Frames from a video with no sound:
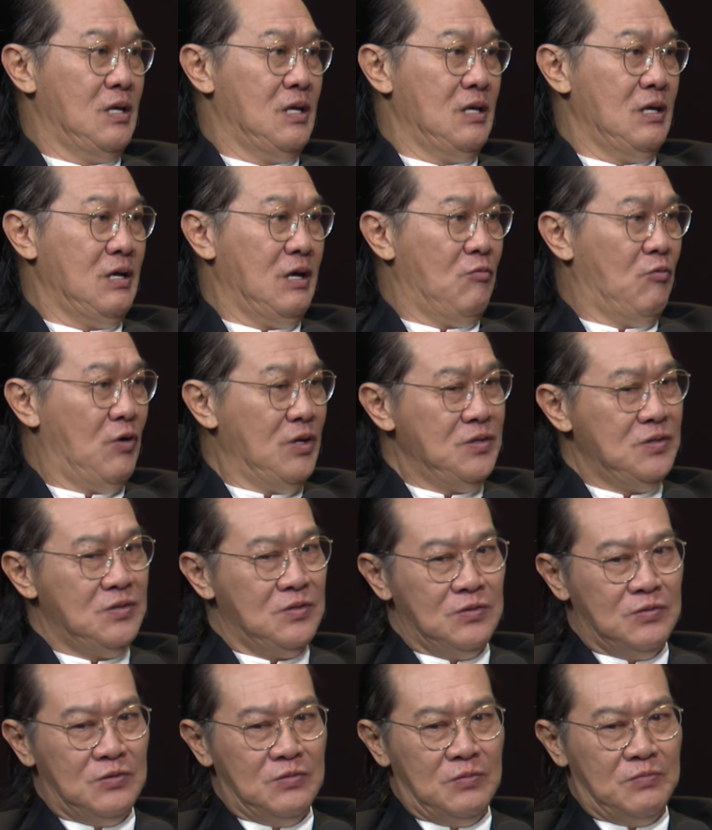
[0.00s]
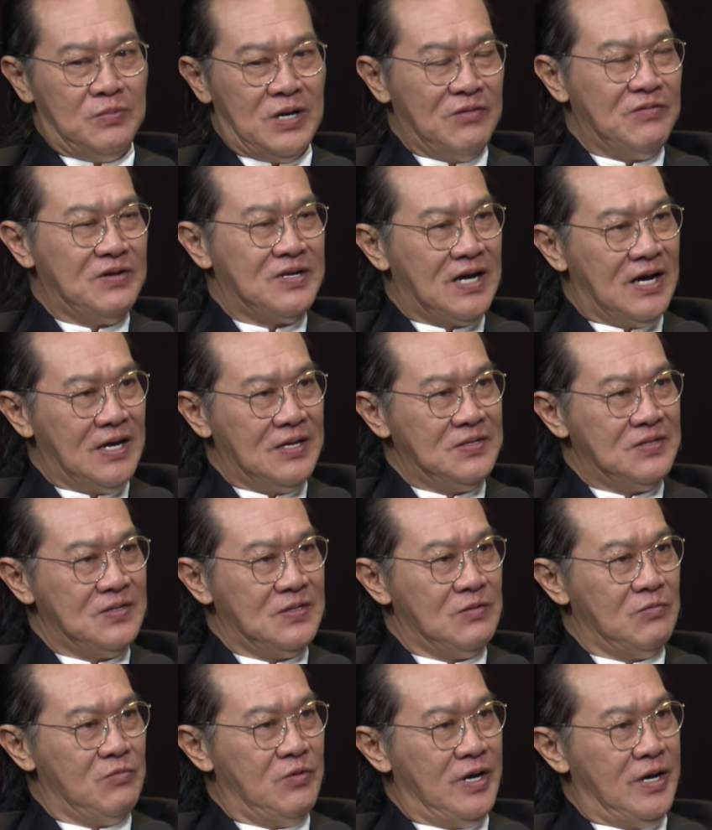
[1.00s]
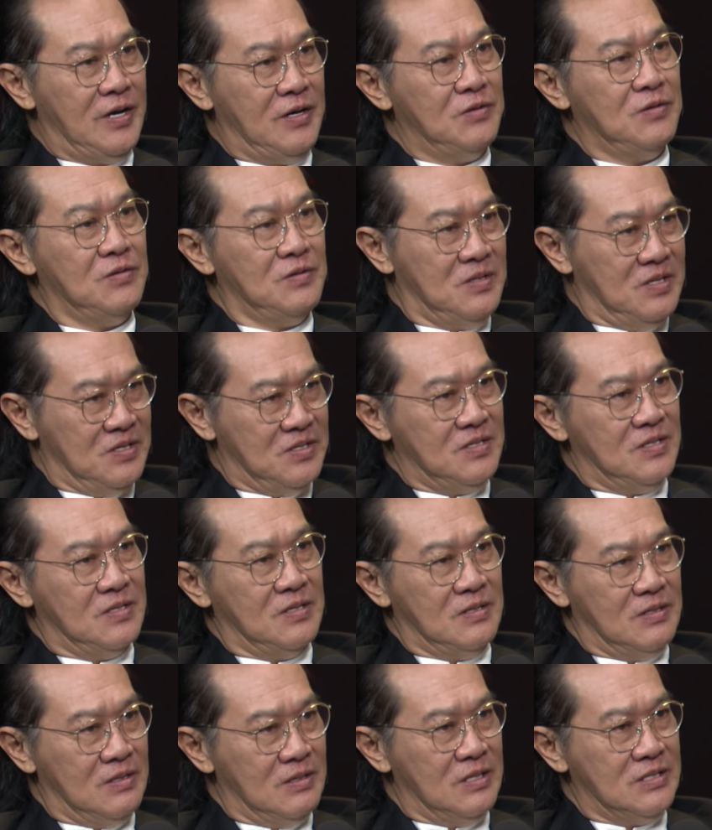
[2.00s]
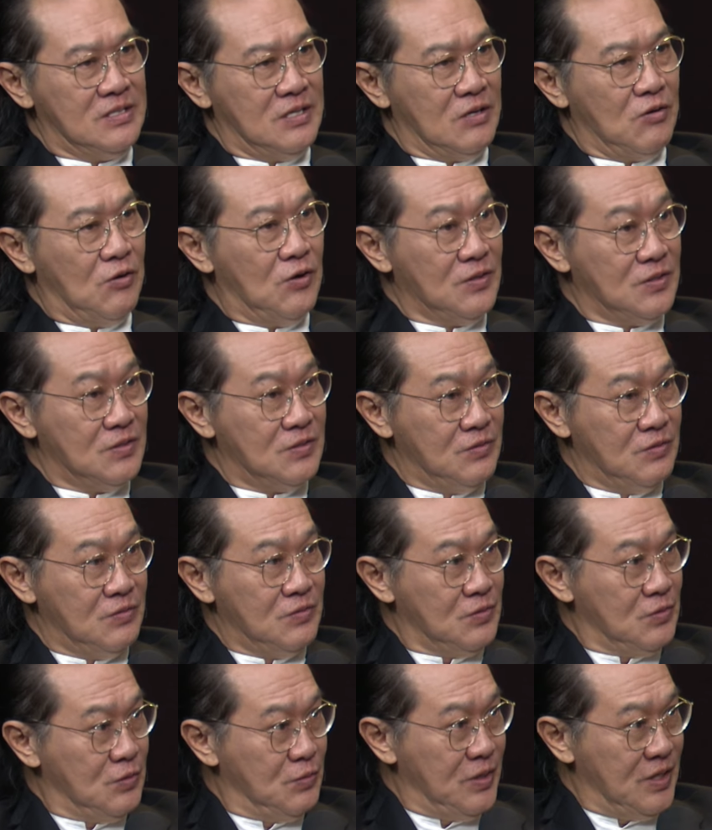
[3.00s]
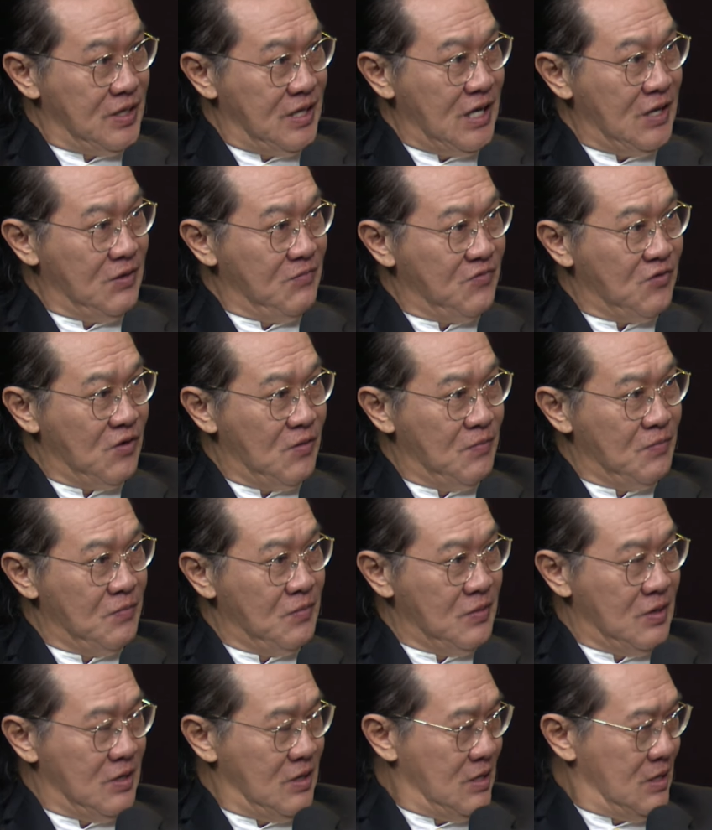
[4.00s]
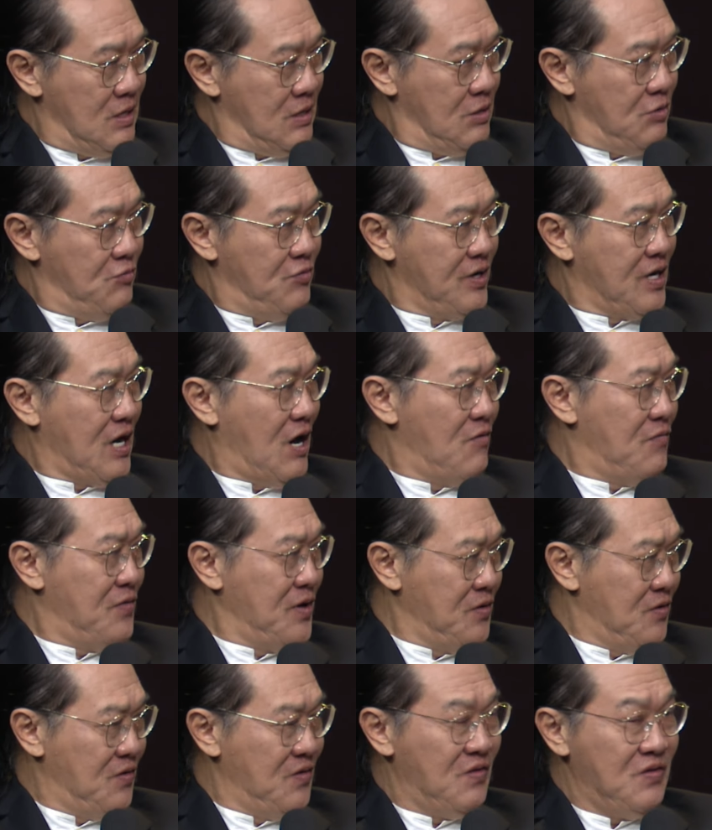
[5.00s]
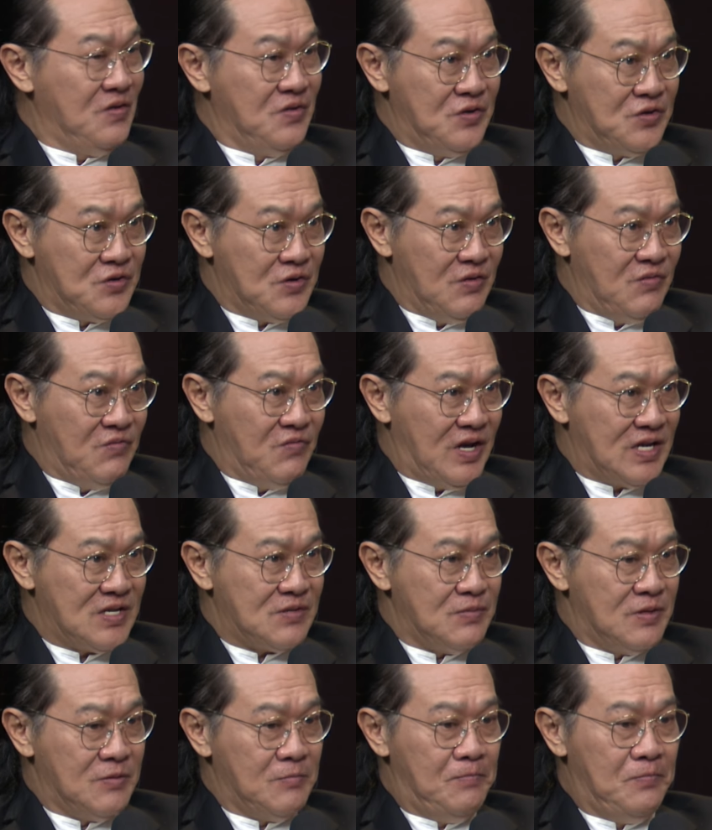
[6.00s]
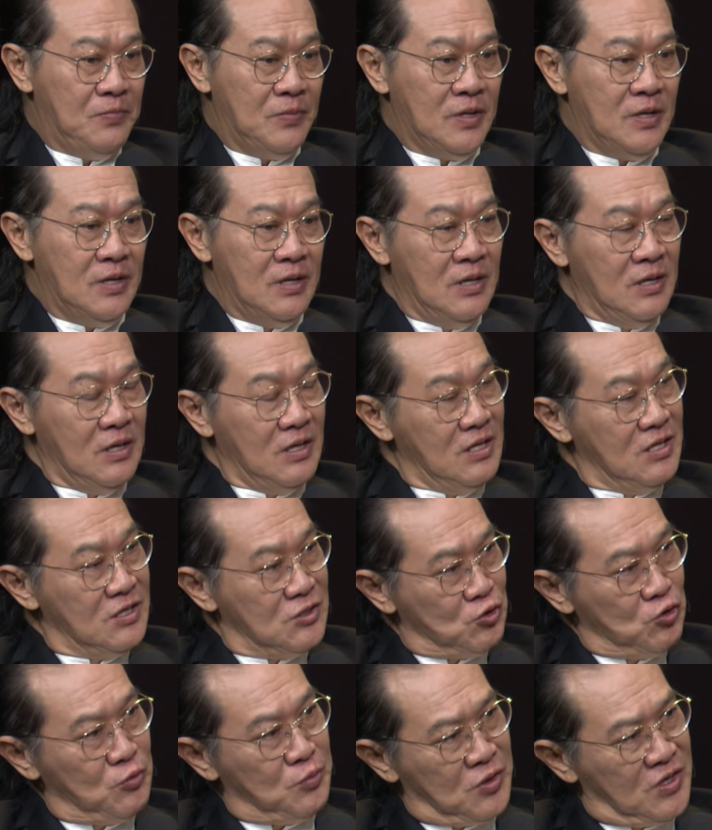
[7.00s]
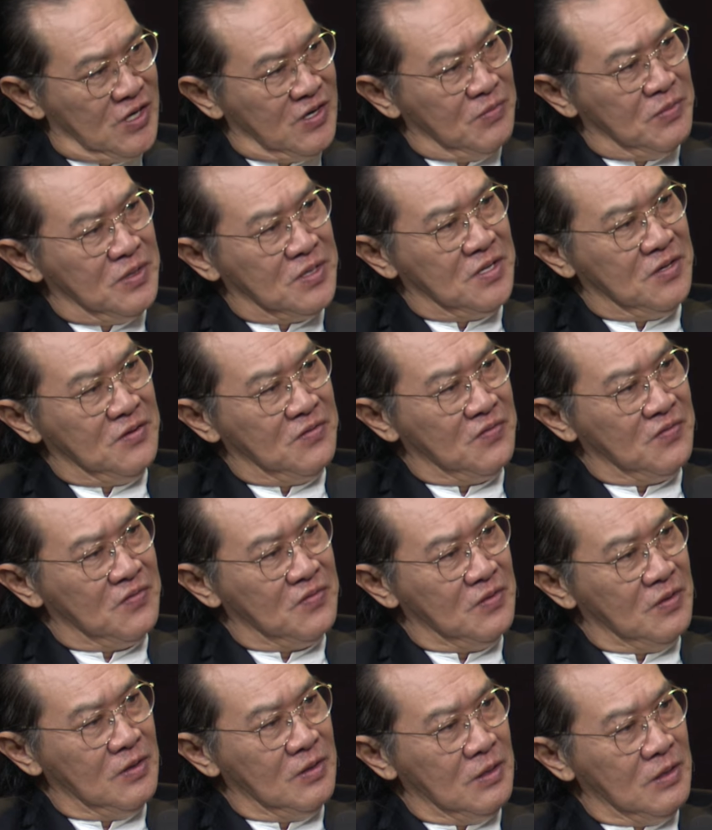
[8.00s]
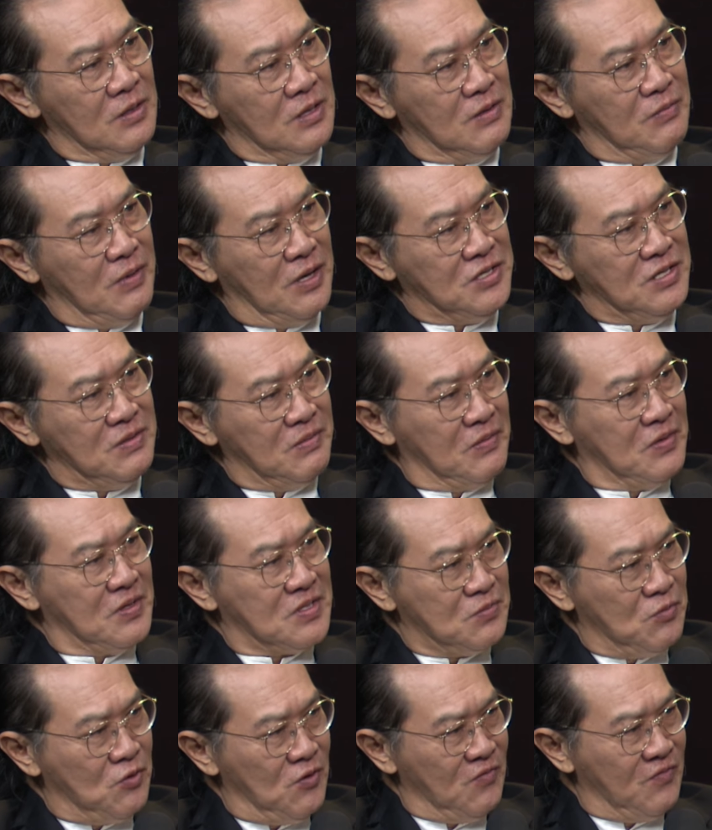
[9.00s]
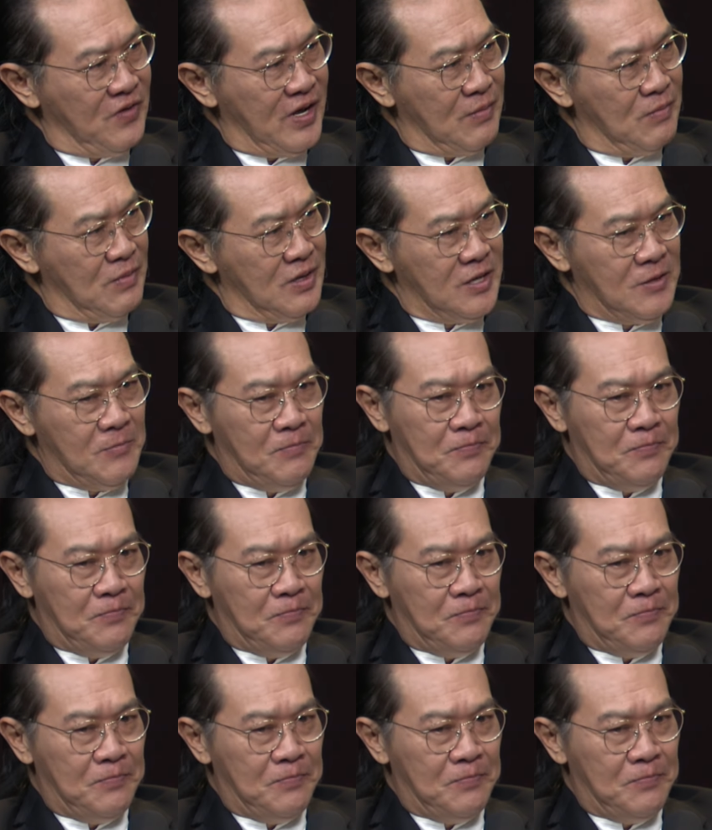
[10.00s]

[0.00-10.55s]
Once you privatize it, where there's a cost to be gained from recovering your initial investment, it is too prohibitive. Imagine I'm a small family.